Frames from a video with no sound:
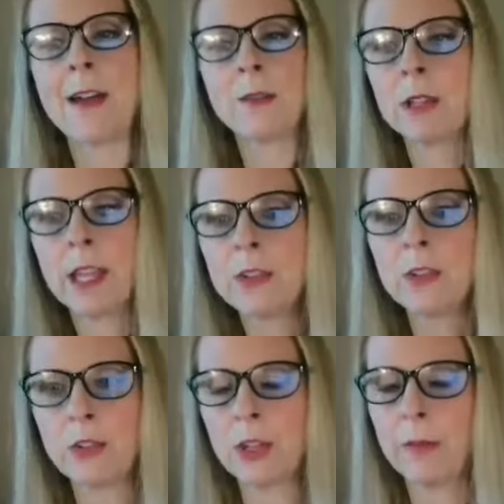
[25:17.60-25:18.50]
a
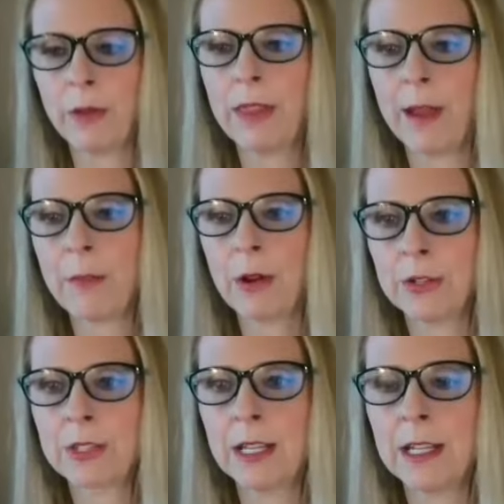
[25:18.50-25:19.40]
relationship with that
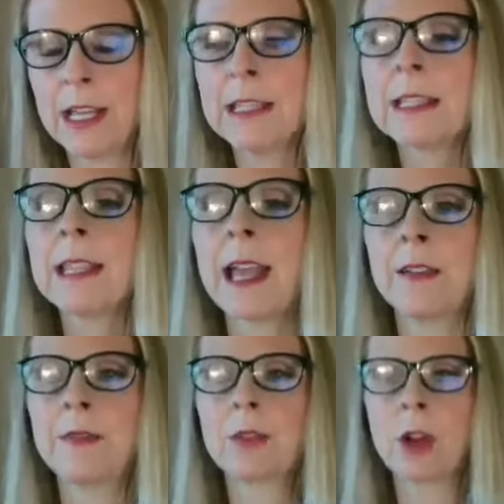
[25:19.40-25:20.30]
person instead
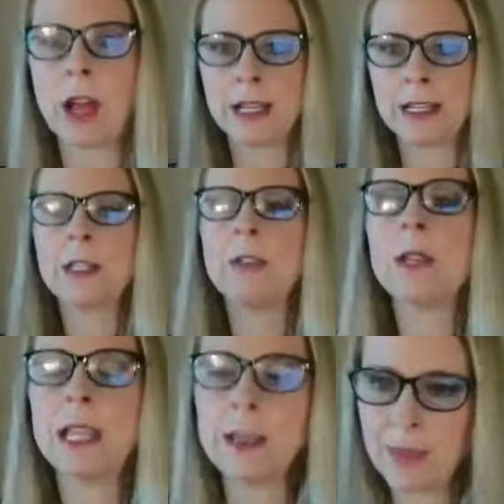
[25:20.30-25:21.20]
of trying to
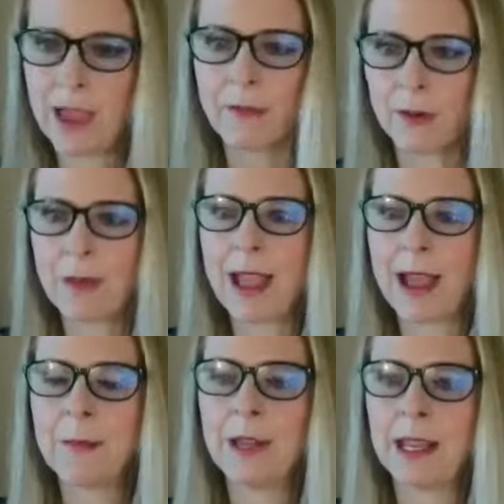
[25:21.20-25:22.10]
keep that from
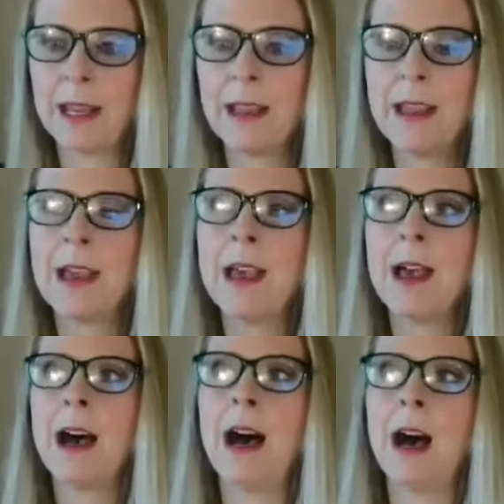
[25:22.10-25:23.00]
happening,
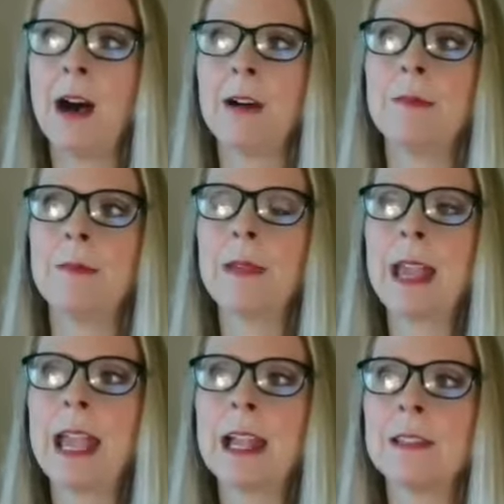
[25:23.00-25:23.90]

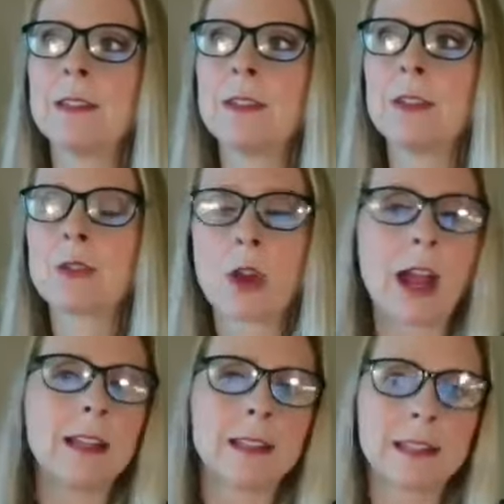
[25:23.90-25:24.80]
and
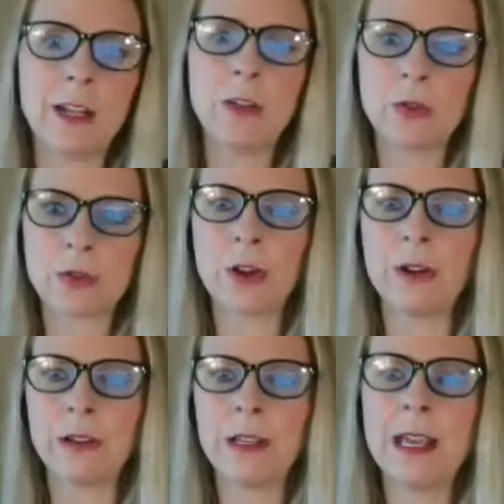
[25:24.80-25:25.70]
try and stay
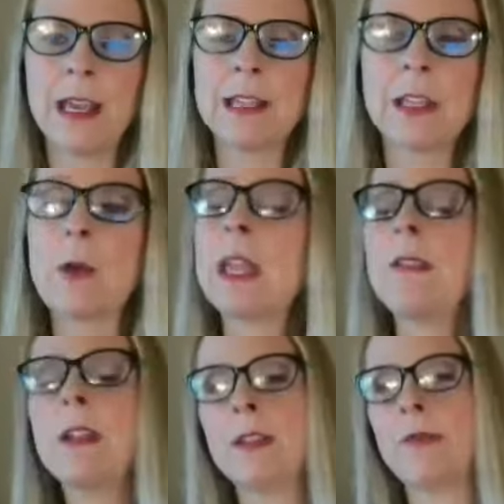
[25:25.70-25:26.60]
neutral. So
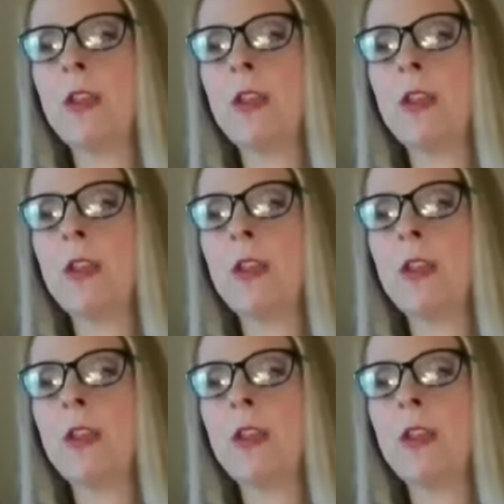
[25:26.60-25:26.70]
even if